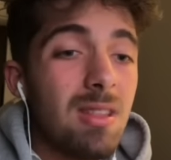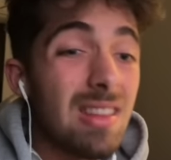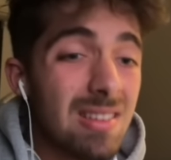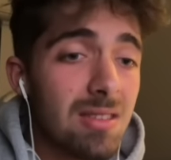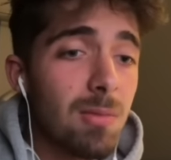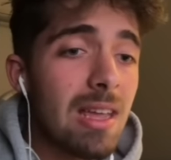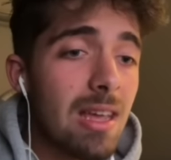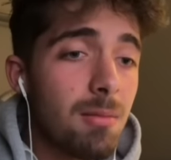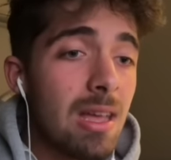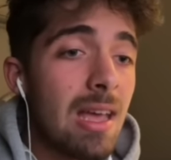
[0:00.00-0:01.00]
and this is
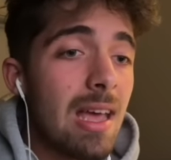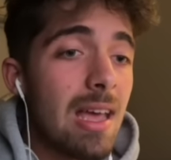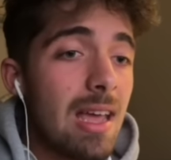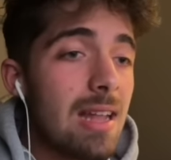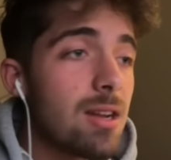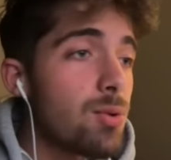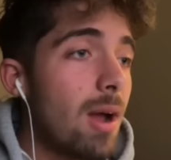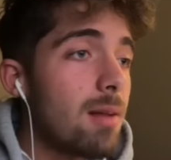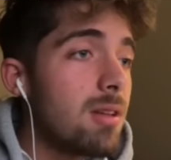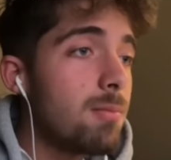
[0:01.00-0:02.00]
making me
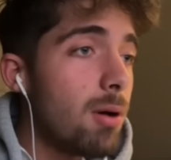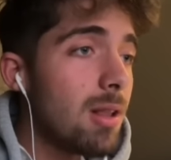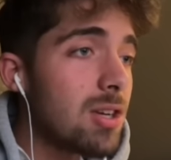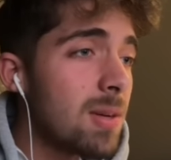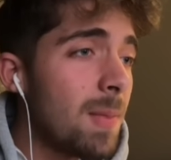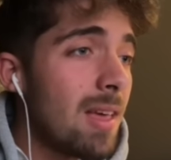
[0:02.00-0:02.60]
incredibly bullish.